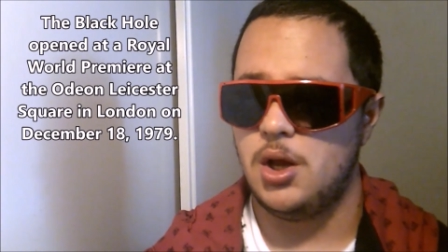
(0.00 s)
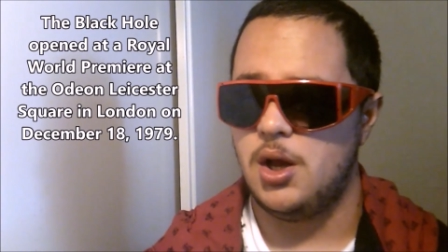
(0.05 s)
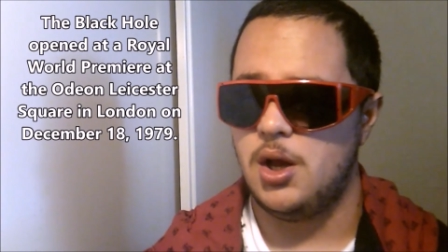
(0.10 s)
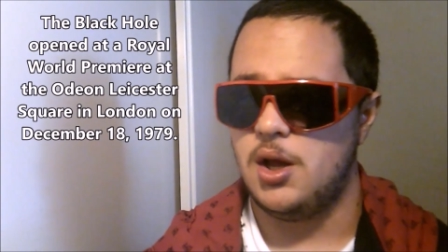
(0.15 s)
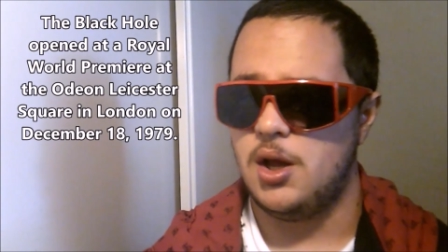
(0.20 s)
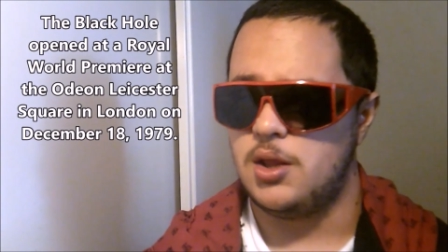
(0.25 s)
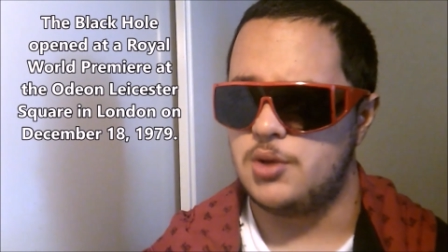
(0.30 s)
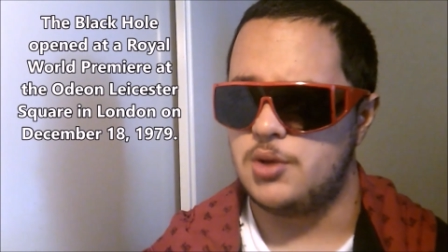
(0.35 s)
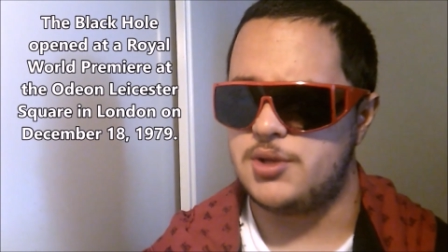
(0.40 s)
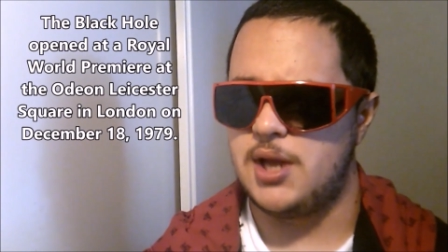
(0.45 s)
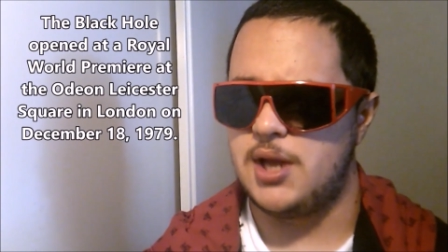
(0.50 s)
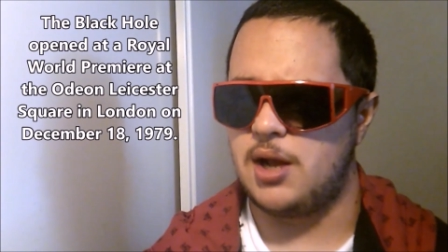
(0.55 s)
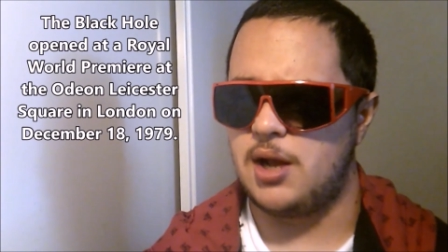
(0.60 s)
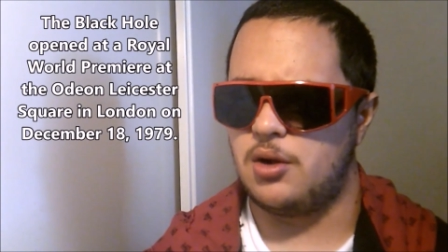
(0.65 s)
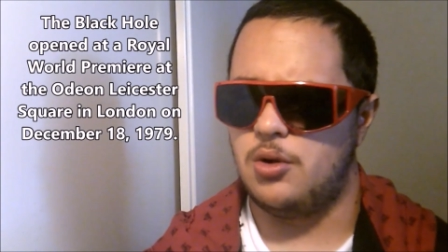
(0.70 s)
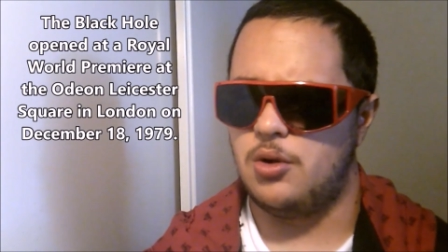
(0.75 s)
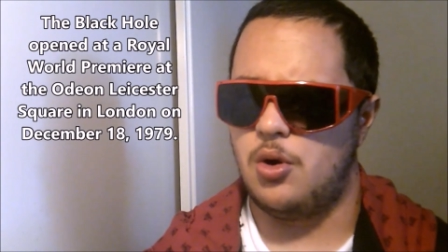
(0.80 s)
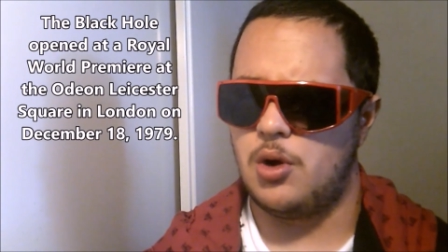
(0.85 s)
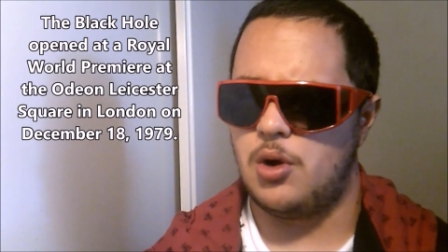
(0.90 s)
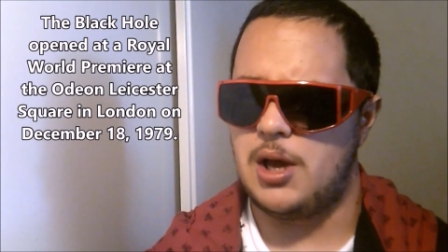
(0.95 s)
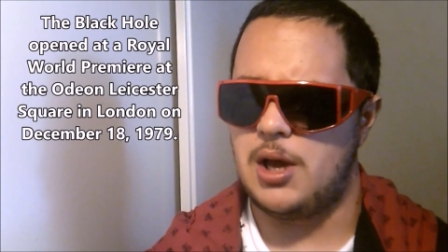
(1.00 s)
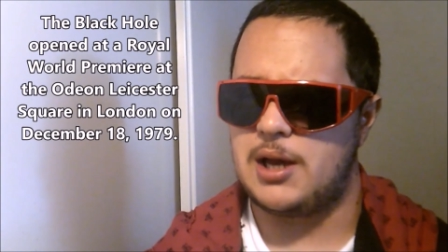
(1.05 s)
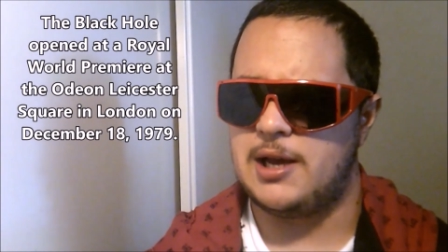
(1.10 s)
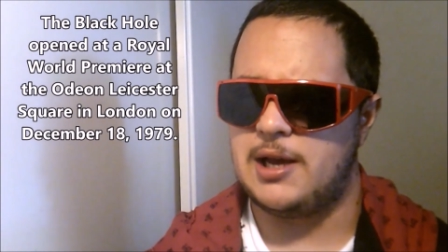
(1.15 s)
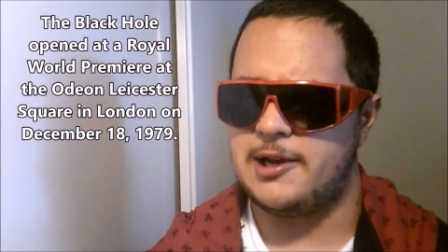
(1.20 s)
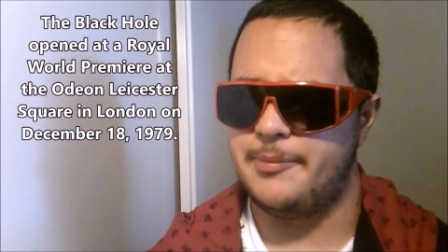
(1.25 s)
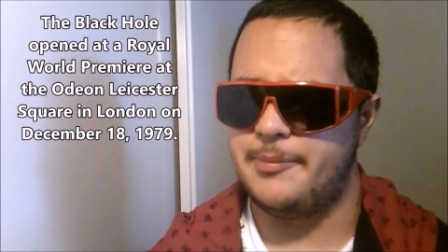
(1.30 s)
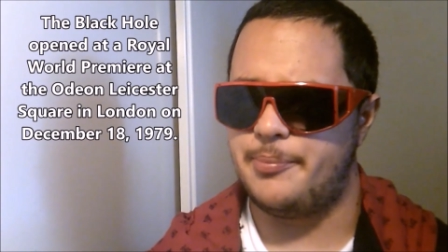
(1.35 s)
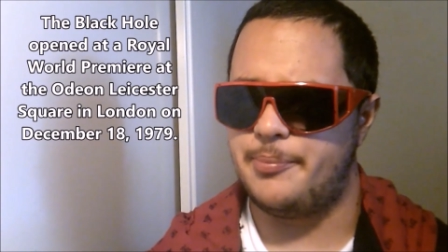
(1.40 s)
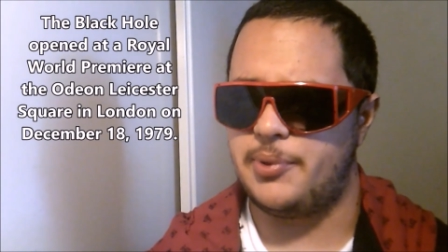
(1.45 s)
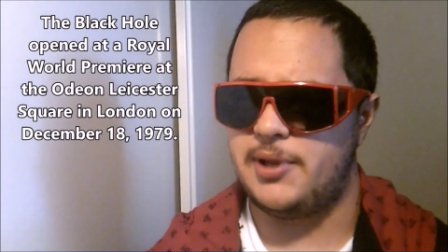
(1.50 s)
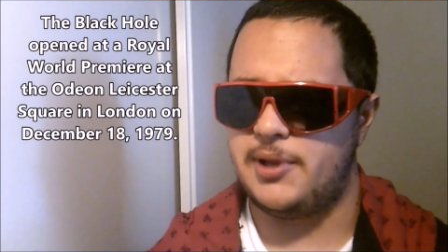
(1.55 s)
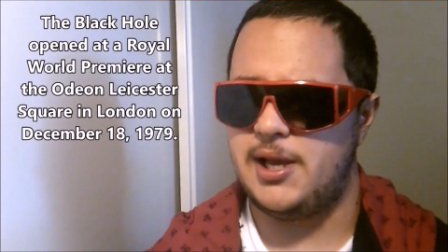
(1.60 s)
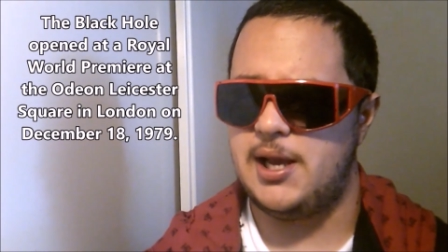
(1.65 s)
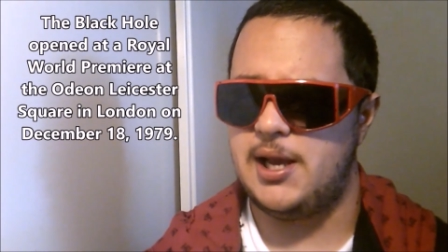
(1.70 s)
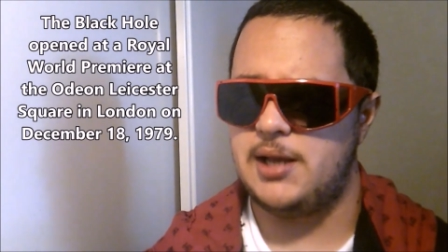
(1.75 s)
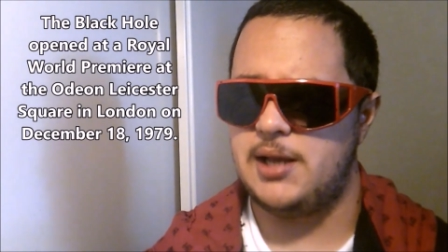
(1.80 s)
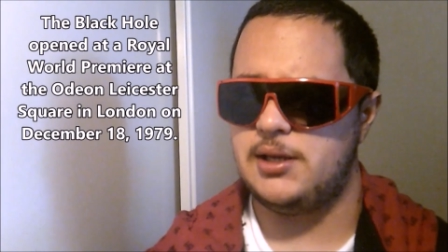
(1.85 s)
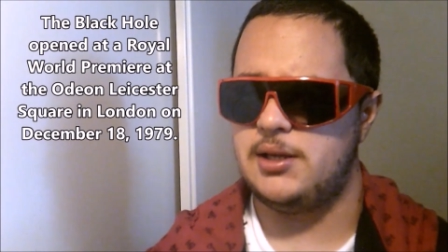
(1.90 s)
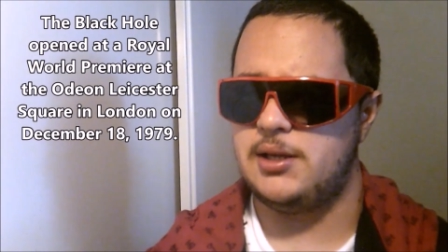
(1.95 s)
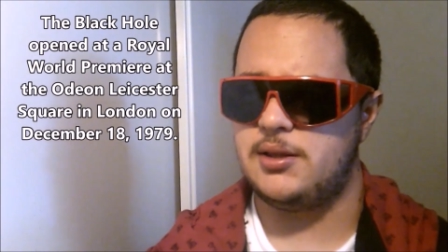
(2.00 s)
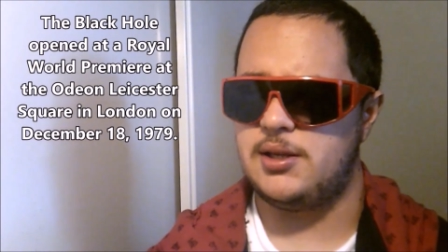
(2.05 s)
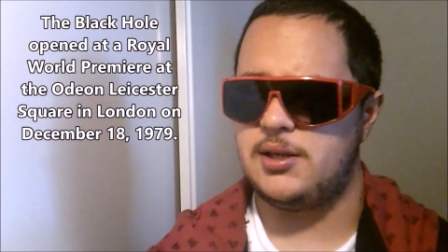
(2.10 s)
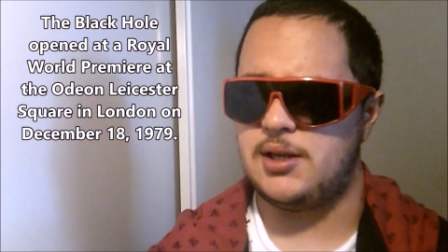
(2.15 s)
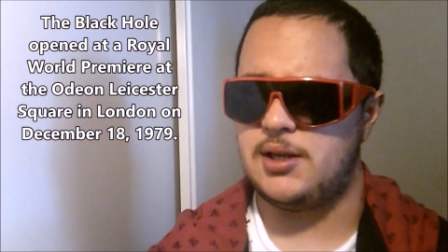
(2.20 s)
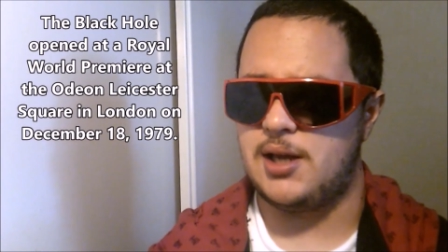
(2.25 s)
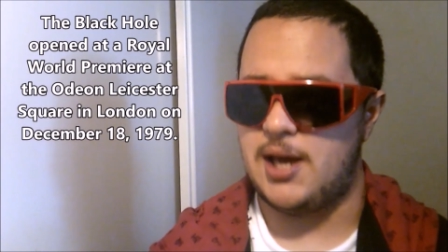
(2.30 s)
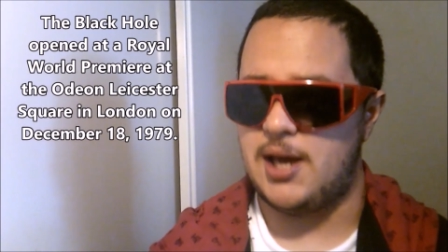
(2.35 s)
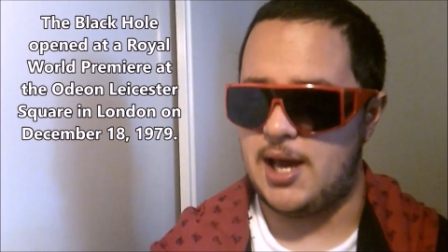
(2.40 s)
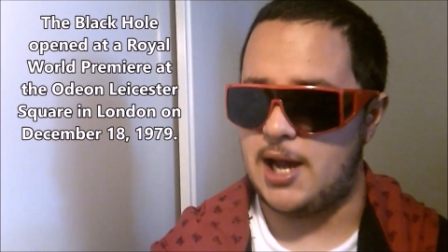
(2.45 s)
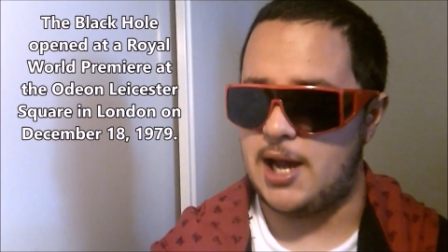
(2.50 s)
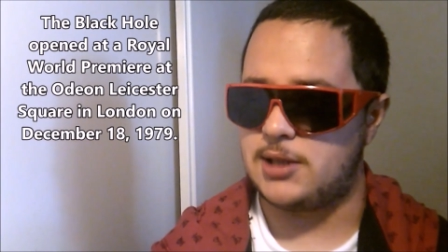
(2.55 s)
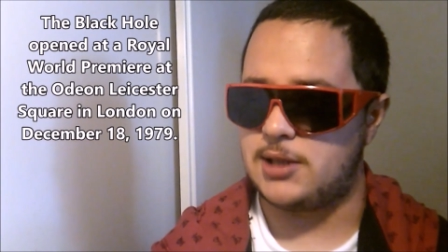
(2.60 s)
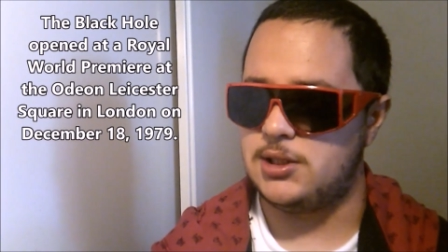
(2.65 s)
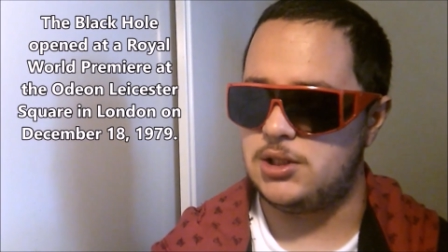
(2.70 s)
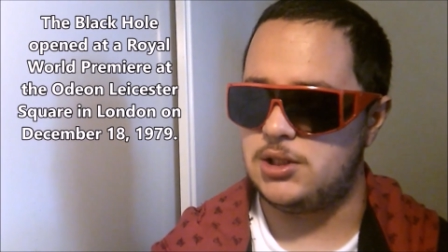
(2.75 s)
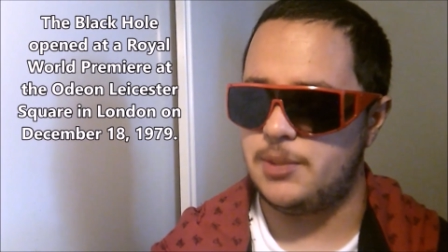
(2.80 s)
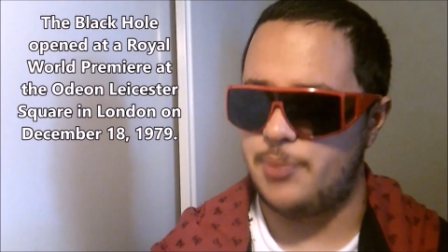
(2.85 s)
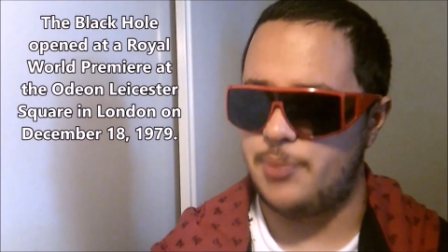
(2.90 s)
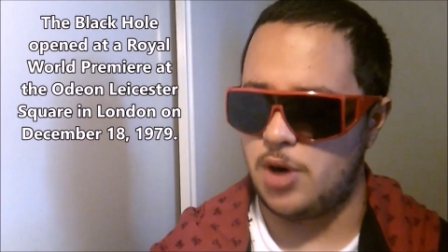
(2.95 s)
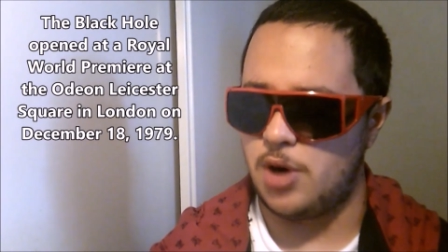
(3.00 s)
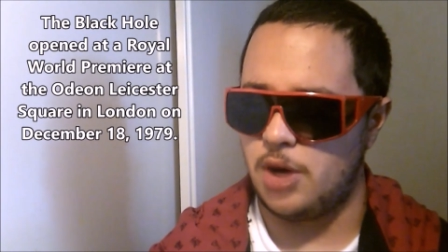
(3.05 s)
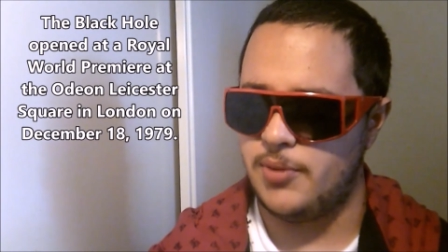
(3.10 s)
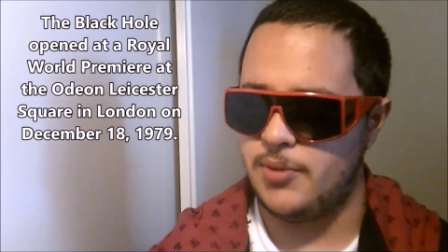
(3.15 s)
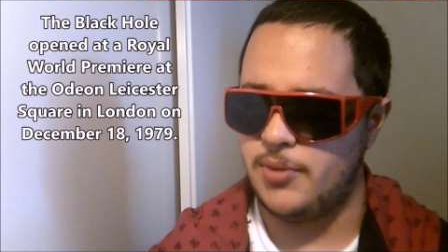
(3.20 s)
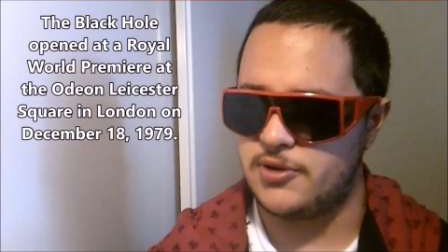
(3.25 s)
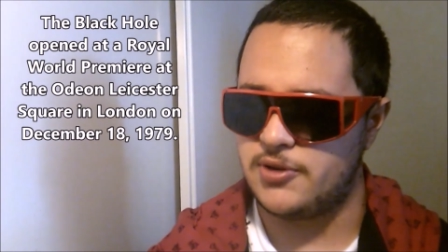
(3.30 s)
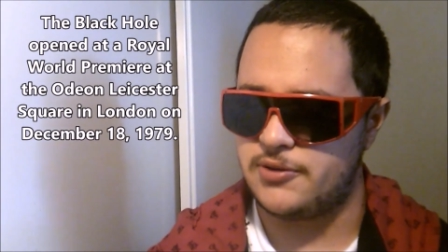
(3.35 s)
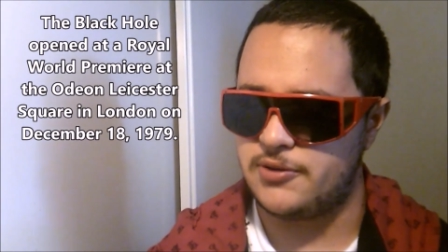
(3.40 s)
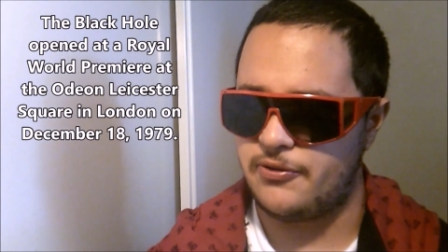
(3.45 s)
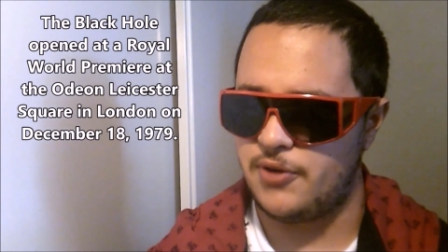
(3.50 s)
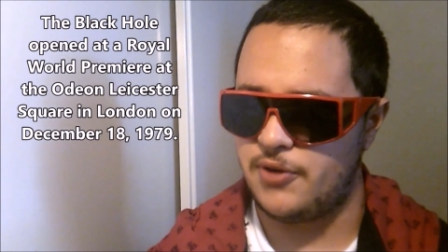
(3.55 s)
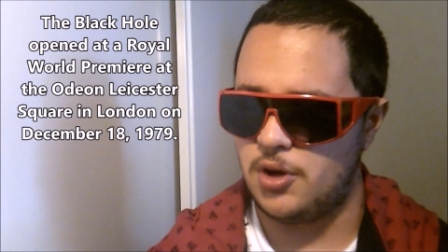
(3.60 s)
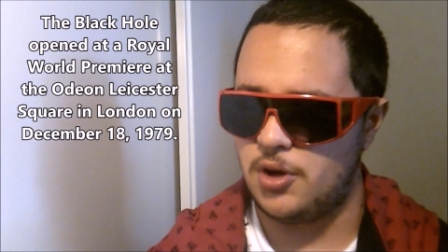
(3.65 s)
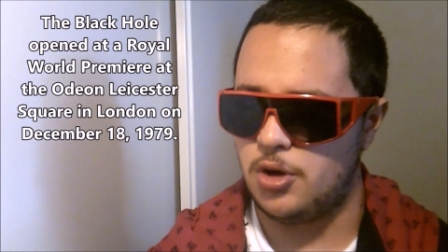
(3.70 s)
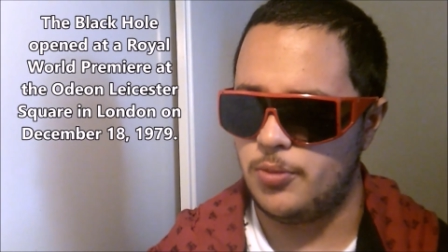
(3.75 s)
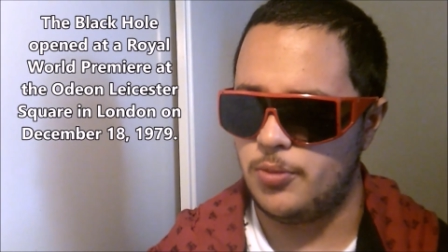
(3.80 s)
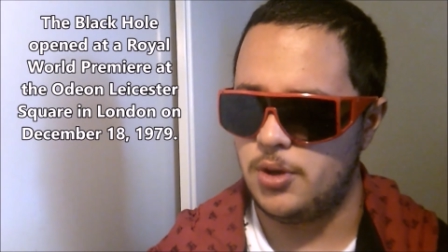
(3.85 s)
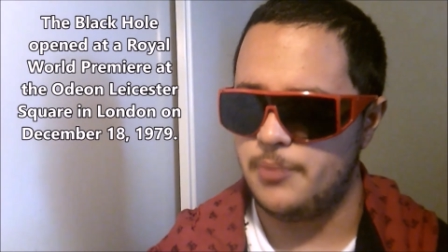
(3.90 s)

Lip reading: there's not a whole lot I can complain in the acting department of this film.